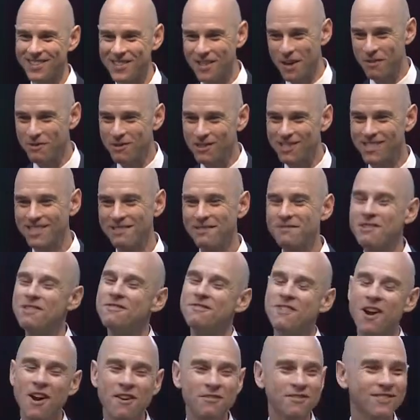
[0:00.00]
So we'll
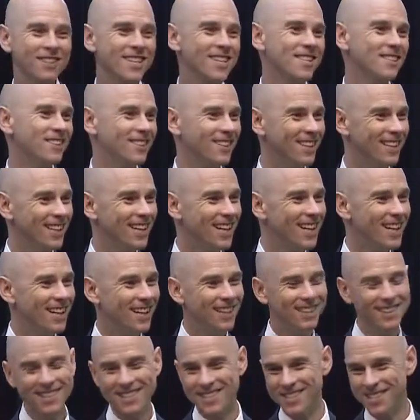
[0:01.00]
hopefully you'll
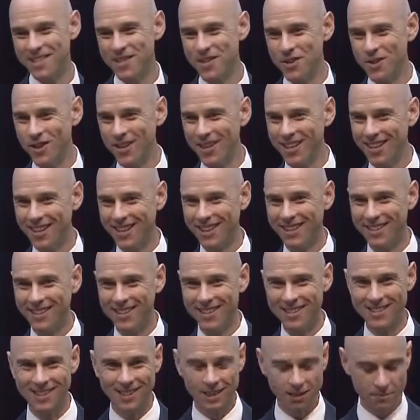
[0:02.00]
at least enjoy
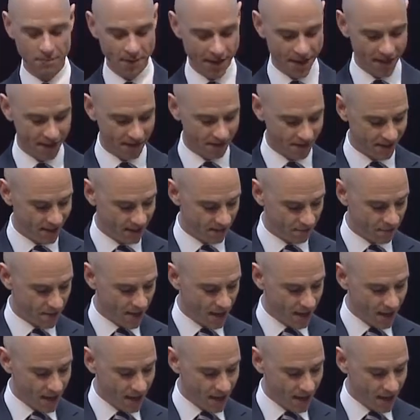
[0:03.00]
this little part of it.